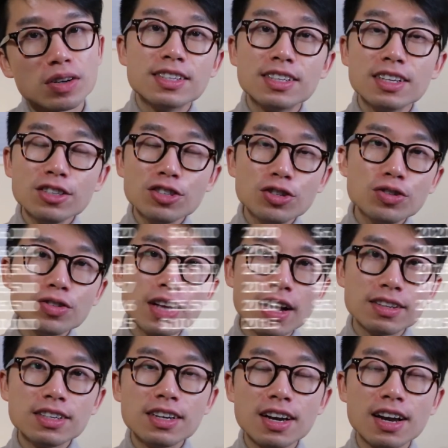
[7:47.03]
Since
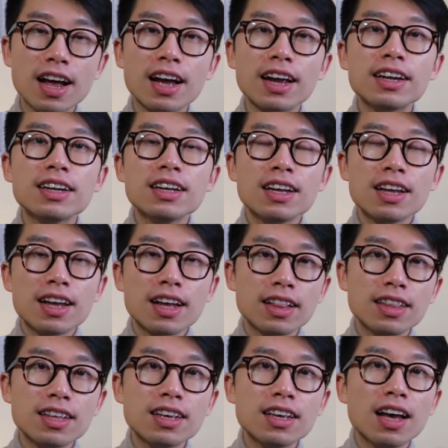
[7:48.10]
2009,
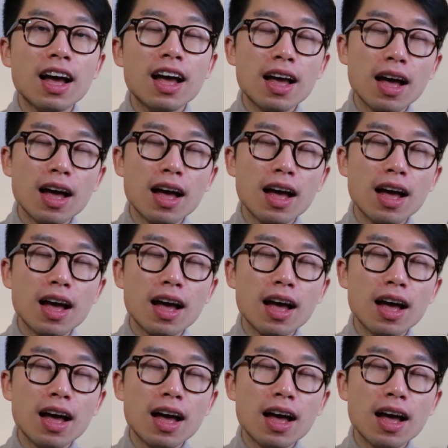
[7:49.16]
the